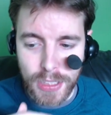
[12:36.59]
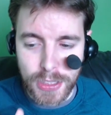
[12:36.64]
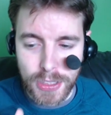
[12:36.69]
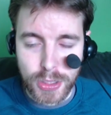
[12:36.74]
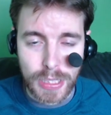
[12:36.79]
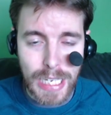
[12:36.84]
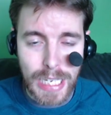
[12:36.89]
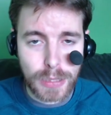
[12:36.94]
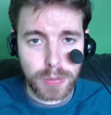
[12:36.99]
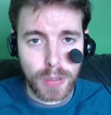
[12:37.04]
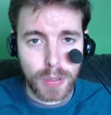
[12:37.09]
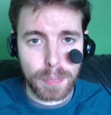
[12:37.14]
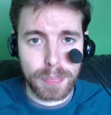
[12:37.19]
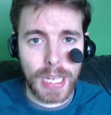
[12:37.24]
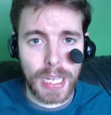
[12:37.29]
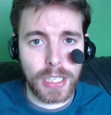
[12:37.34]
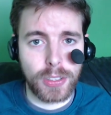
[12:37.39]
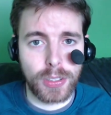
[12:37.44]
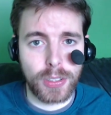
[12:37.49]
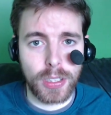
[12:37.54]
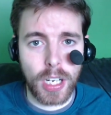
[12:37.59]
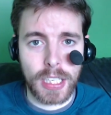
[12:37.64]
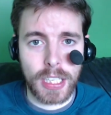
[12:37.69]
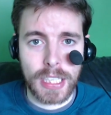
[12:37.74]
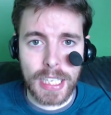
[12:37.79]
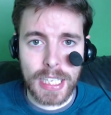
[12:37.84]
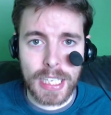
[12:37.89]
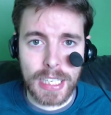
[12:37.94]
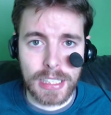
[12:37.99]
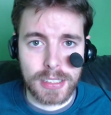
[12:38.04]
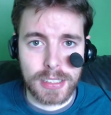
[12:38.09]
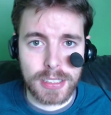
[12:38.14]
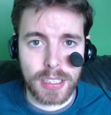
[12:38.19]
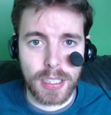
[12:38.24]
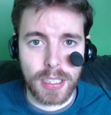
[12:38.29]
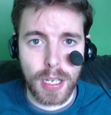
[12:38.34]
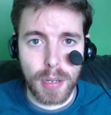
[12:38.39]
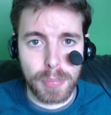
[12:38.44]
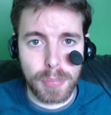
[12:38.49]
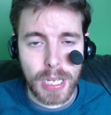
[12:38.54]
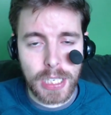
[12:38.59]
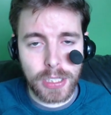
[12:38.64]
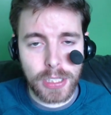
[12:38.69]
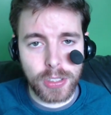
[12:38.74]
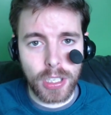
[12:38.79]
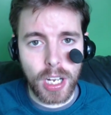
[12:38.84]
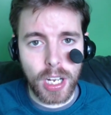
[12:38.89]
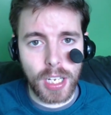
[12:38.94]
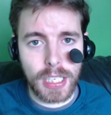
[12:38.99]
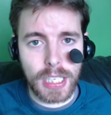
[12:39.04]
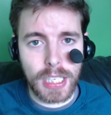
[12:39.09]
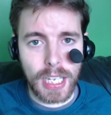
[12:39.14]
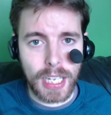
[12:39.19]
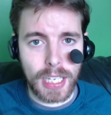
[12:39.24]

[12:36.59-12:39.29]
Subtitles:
So that's what Patreon is. Patreon